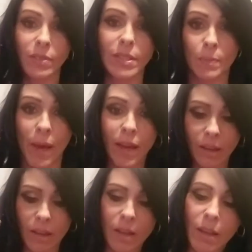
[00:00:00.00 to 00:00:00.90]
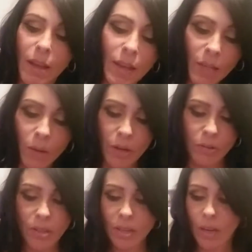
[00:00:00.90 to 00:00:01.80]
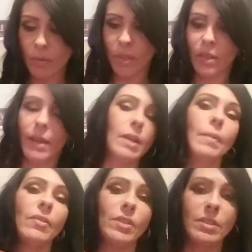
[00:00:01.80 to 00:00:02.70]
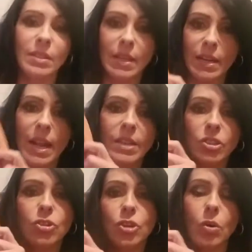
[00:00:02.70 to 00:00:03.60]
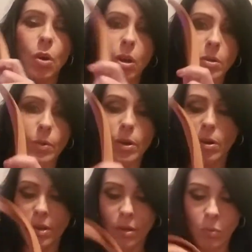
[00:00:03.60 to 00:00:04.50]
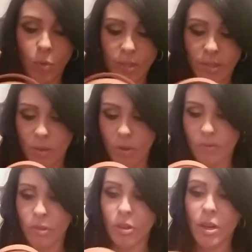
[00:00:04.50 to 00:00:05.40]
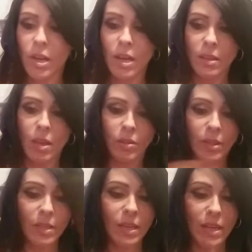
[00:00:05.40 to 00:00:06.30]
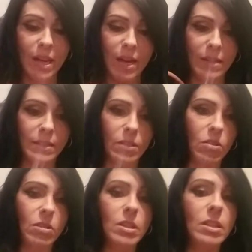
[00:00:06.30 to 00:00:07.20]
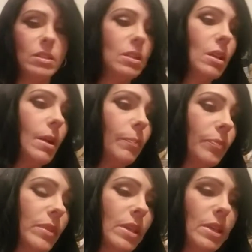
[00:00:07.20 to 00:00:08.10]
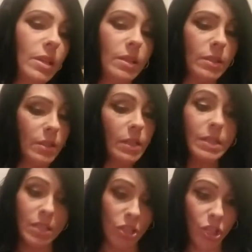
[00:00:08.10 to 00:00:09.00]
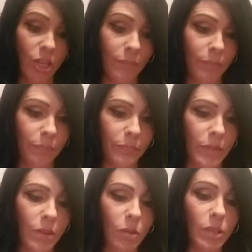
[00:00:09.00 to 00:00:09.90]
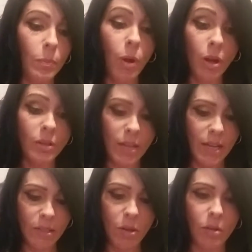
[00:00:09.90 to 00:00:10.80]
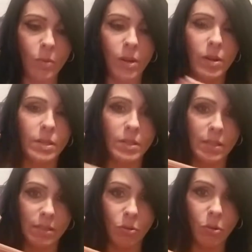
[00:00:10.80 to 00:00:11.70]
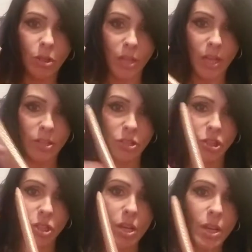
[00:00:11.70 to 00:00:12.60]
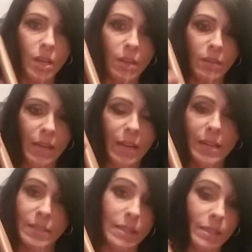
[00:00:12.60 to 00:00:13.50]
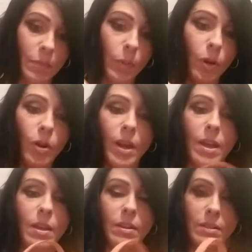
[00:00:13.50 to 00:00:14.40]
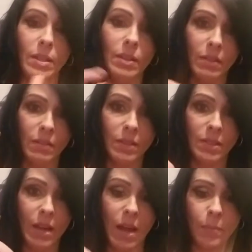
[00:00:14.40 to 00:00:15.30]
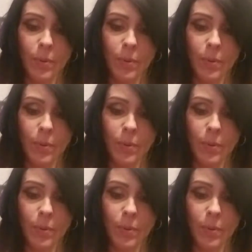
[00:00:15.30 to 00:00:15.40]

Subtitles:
this bag. Now, another thing that I really like about this is that it has no hardware on it whatsoever. The only thing it has on it is stitching. The only part that has hardware is this little clutch that has the zipper and the snap